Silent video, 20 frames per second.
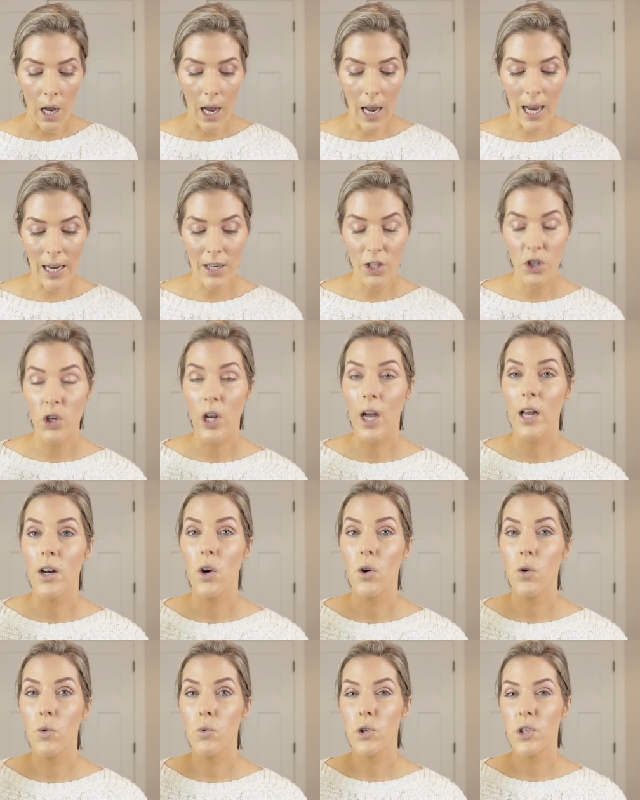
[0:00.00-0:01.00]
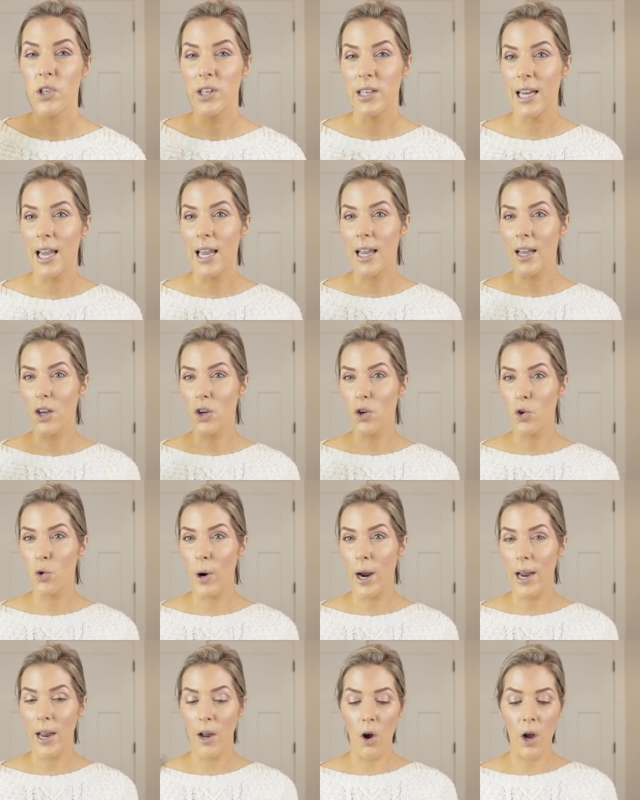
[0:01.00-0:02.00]
eyeshadow stick
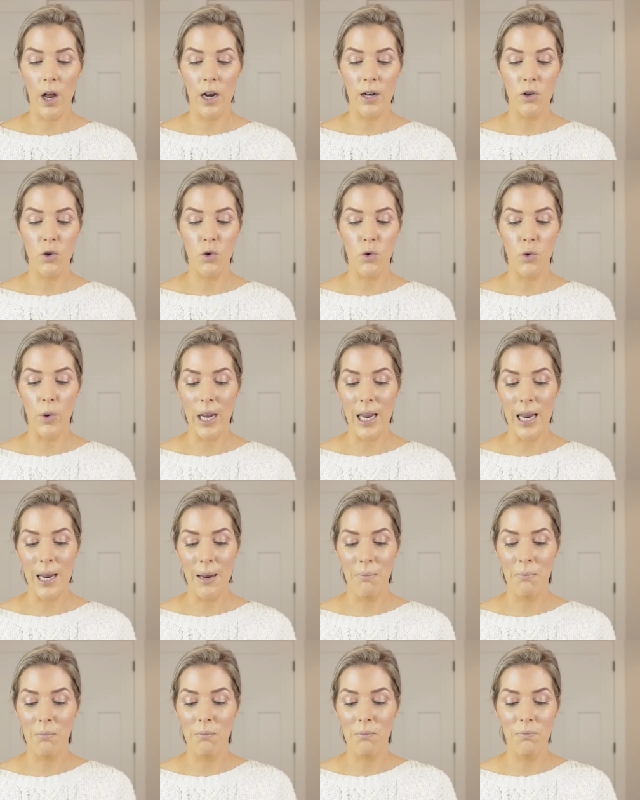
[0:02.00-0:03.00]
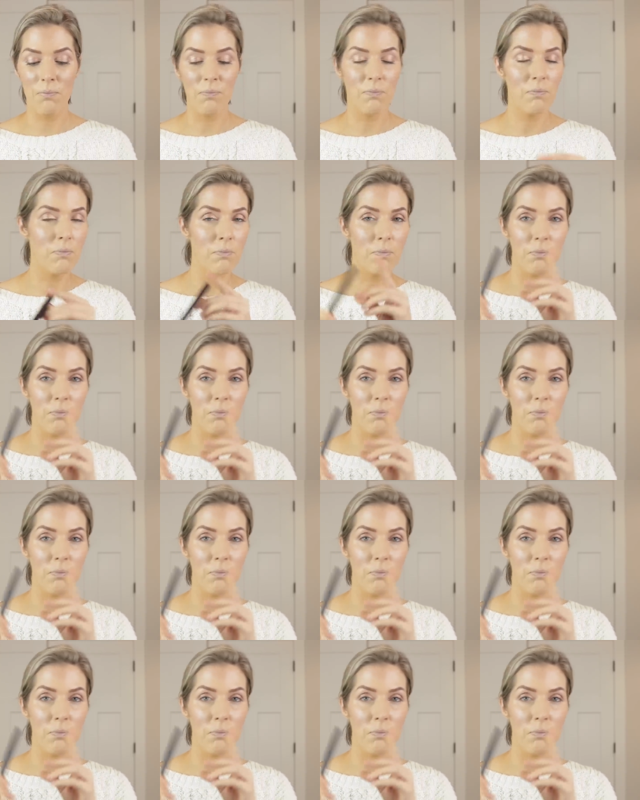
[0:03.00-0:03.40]
crayon cream